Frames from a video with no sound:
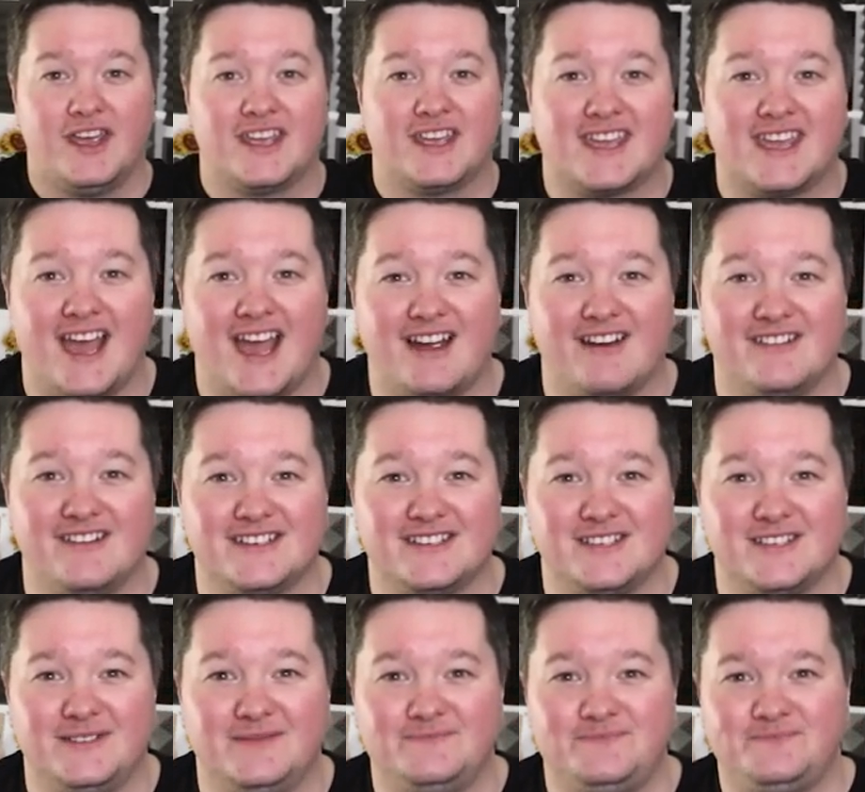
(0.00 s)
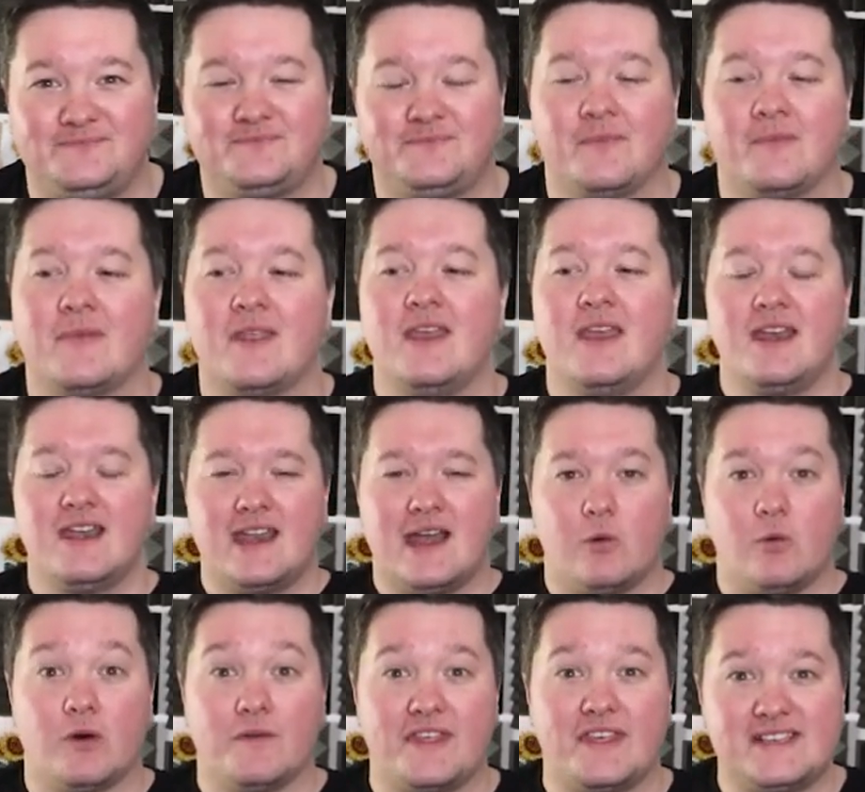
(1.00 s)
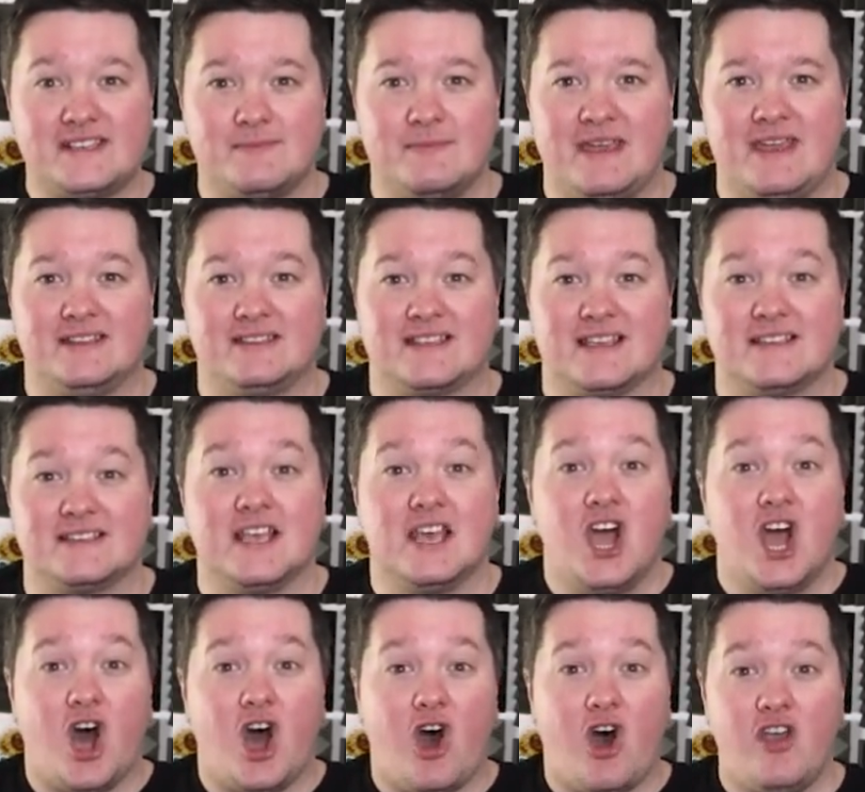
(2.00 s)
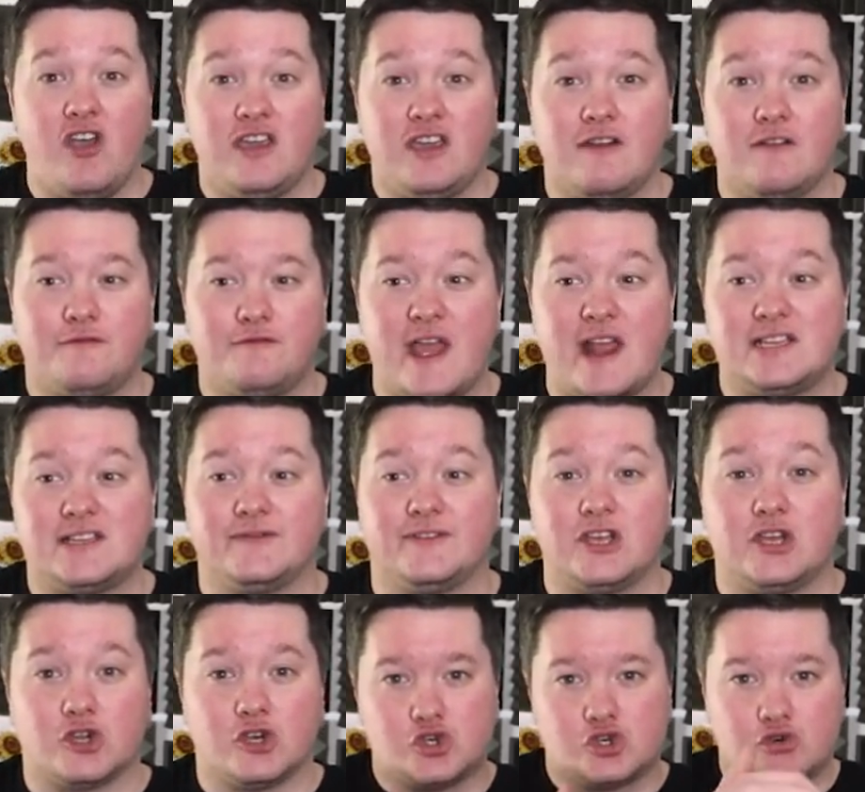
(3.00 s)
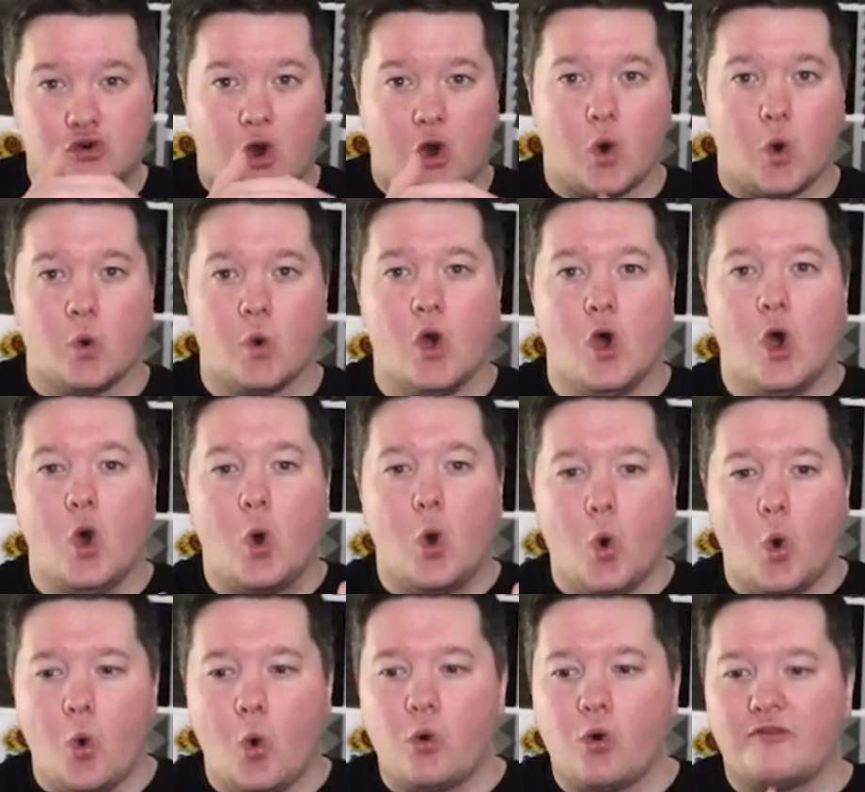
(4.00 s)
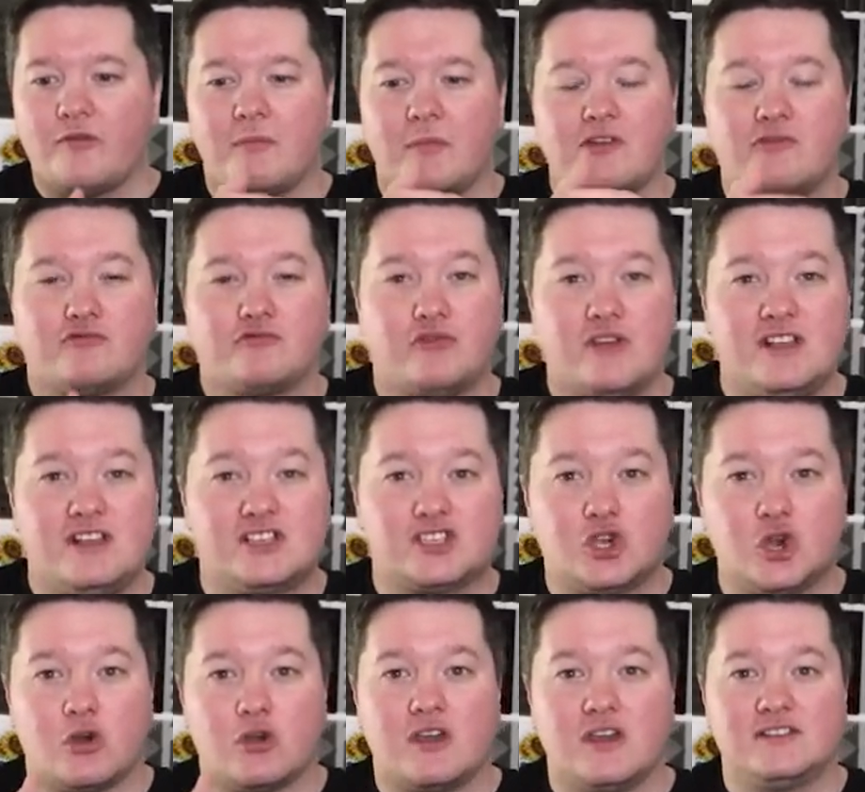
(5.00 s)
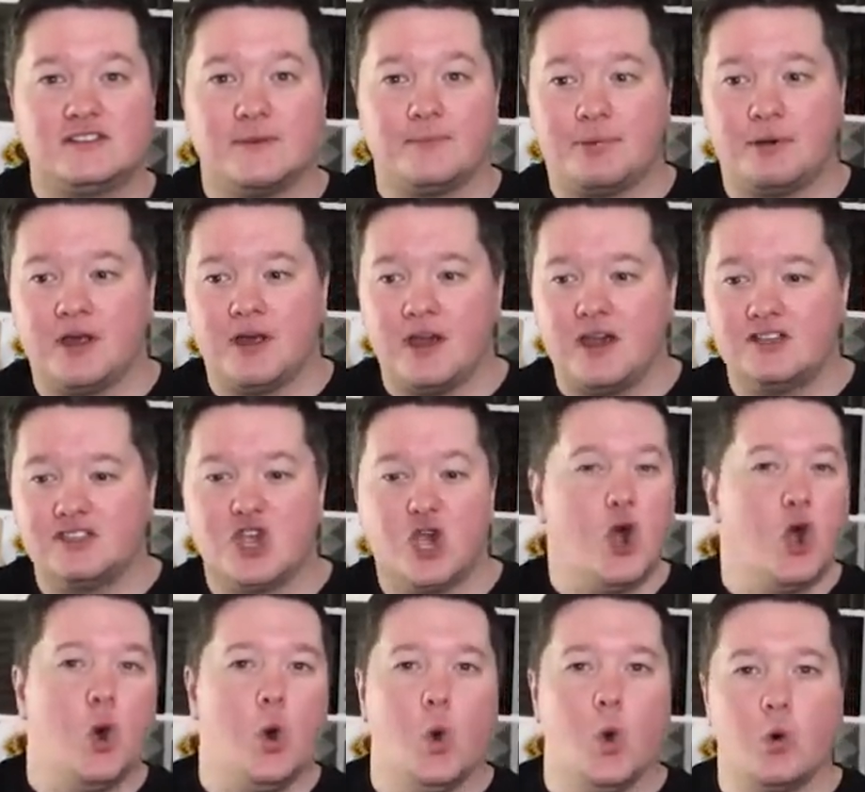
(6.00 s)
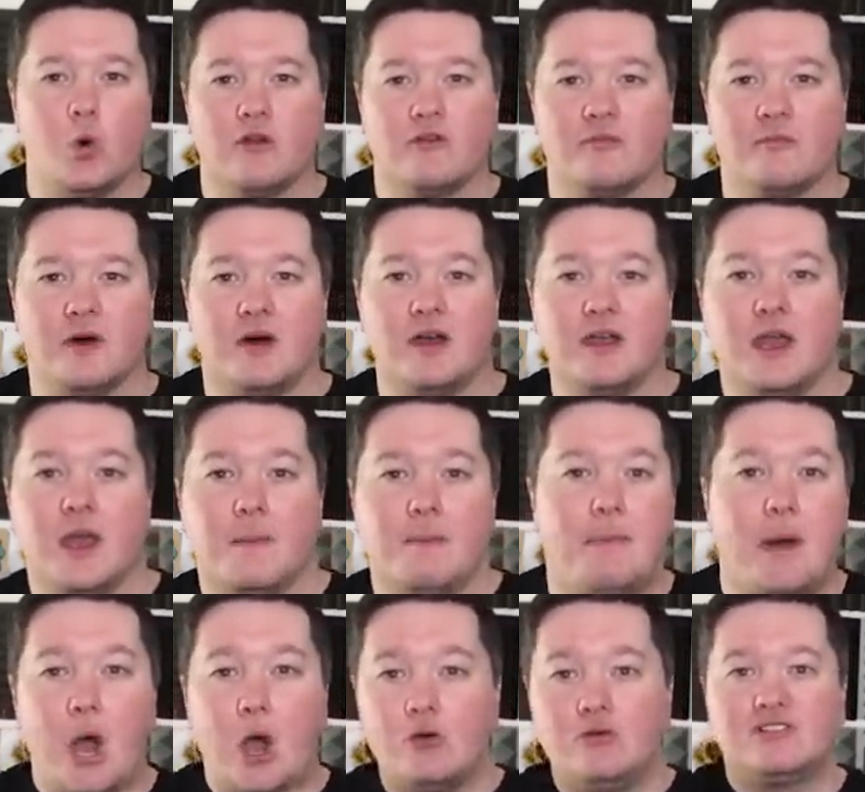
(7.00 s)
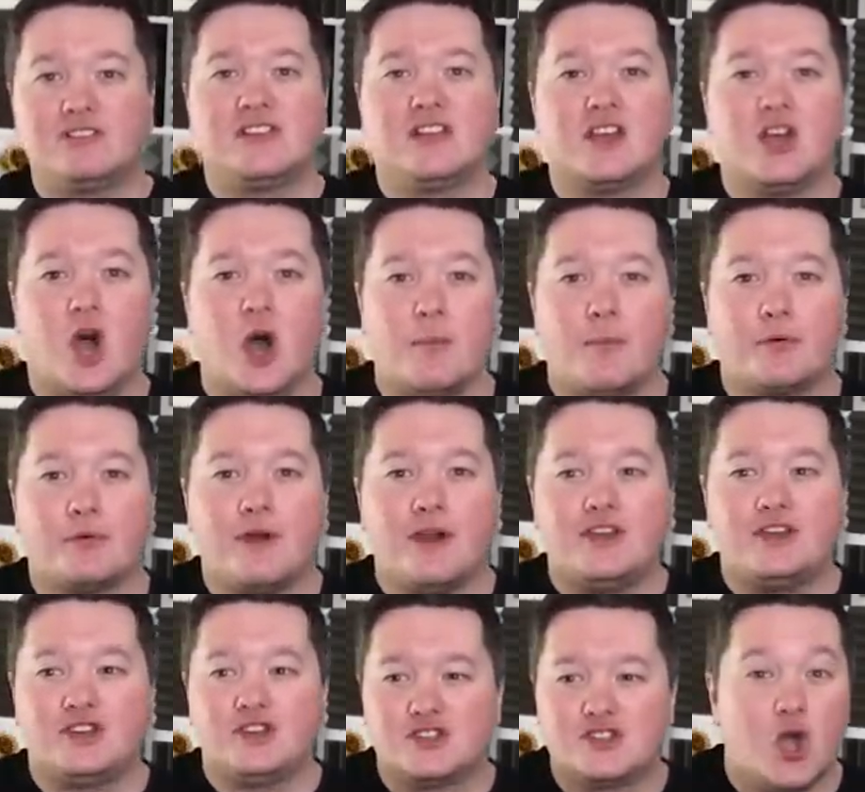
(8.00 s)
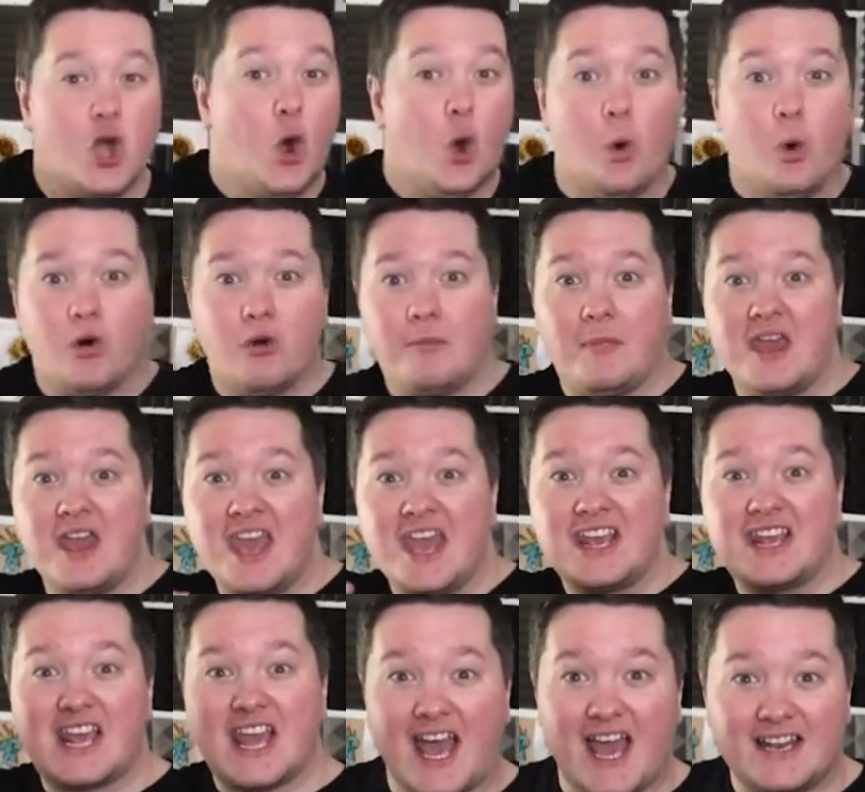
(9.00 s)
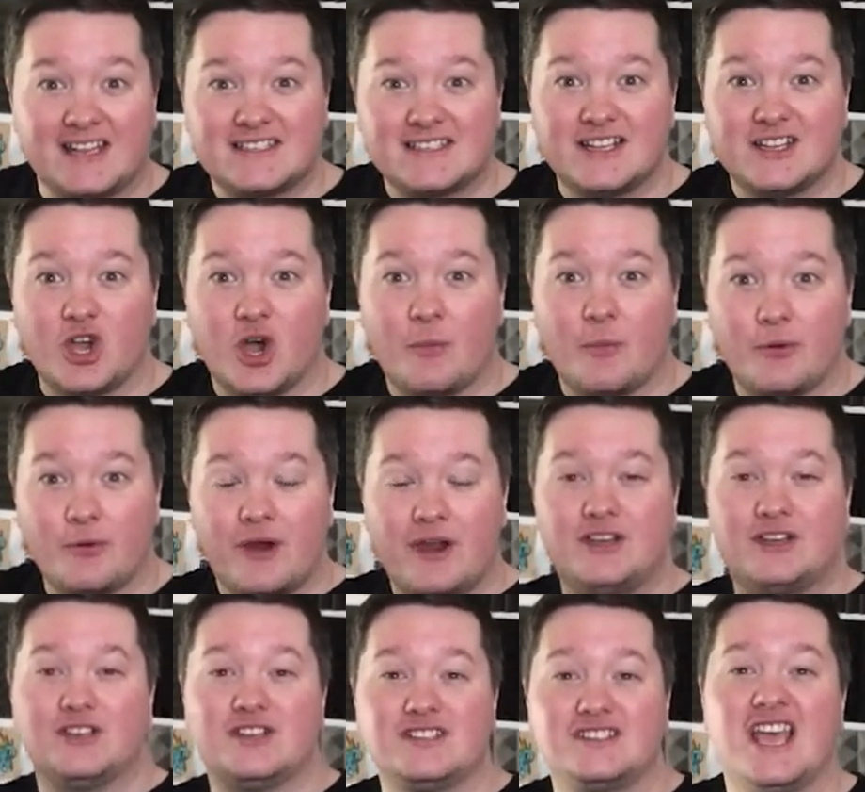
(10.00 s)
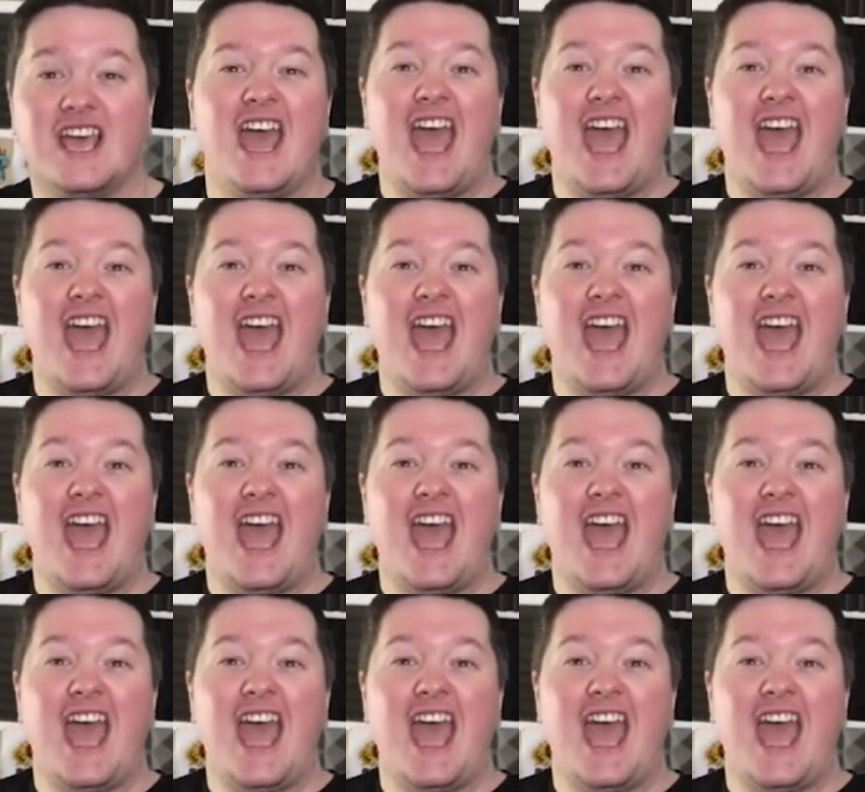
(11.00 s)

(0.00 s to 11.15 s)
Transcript: character. Now, what this means is I can effectively control all of my restocking supplies, all of my posting operations, all of my cancelling operations,